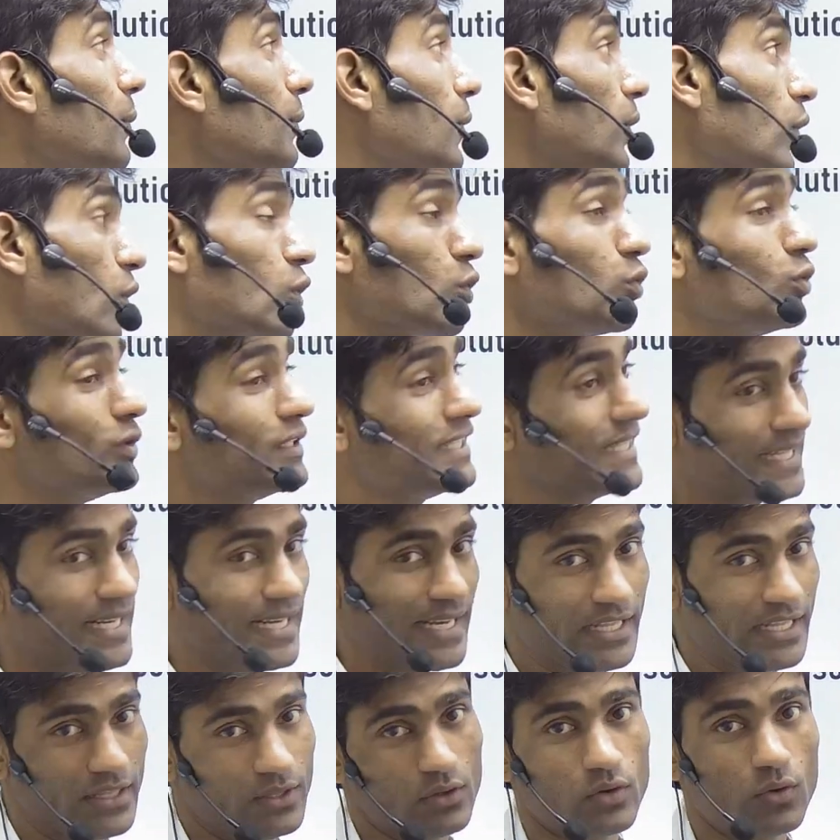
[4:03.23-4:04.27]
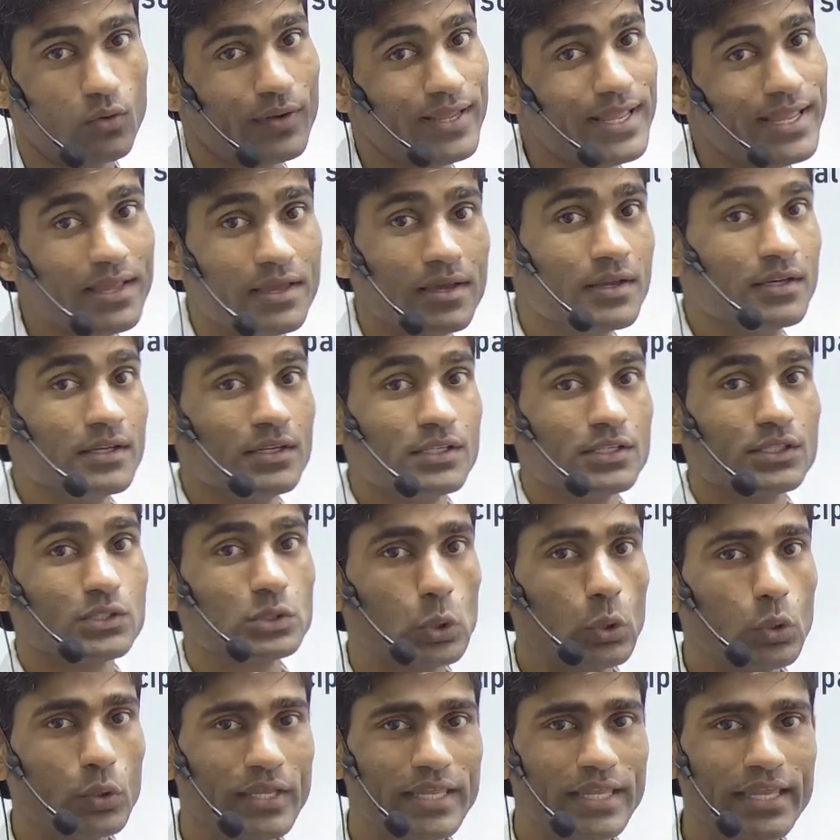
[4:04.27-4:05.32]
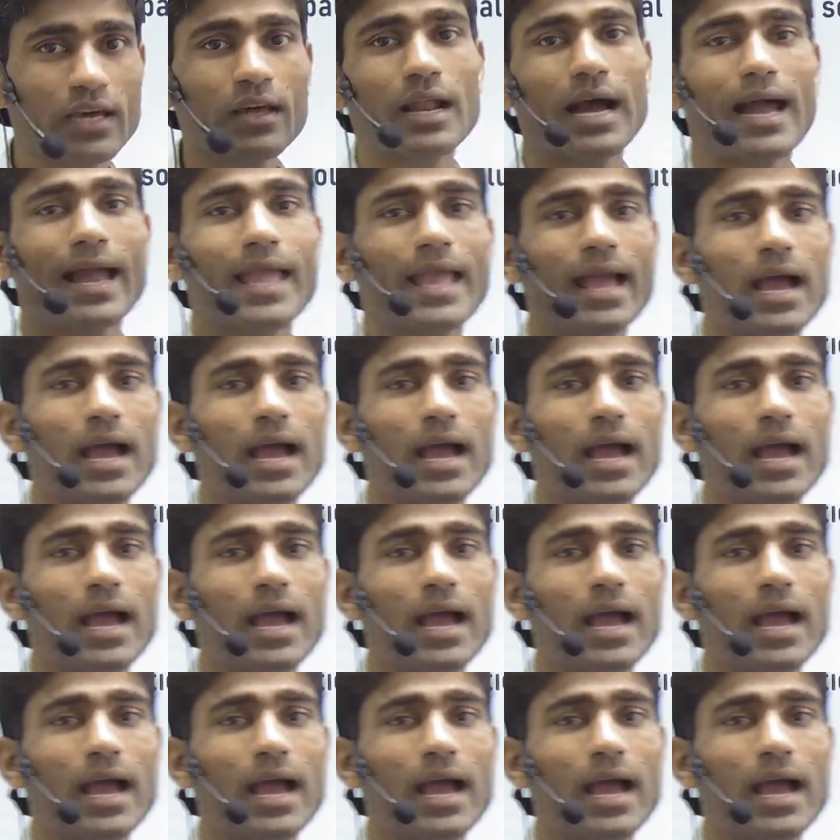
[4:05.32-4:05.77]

root 3. Okay, so here I have